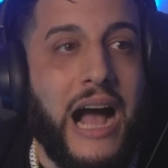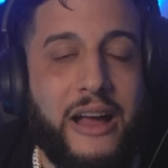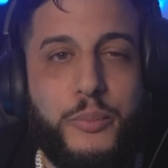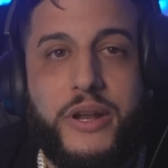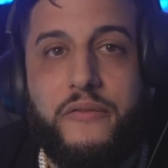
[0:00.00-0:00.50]

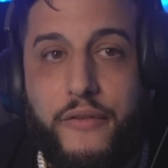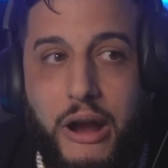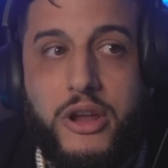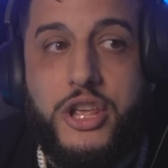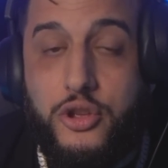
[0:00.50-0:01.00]
I've been
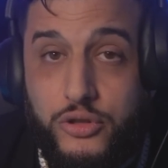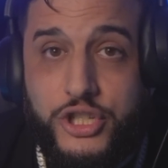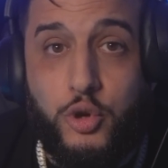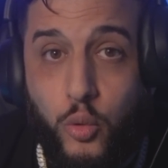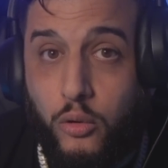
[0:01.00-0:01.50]
very
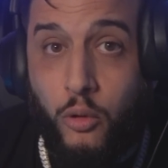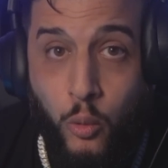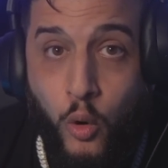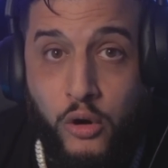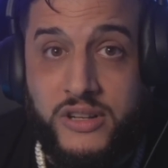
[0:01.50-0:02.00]
used to a
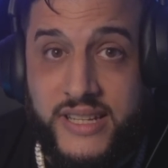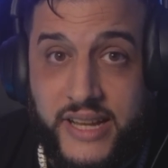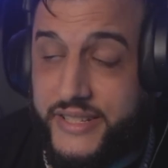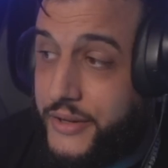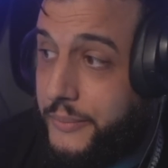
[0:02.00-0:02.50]
reward
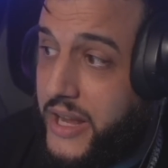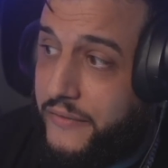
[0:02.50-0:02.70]
system.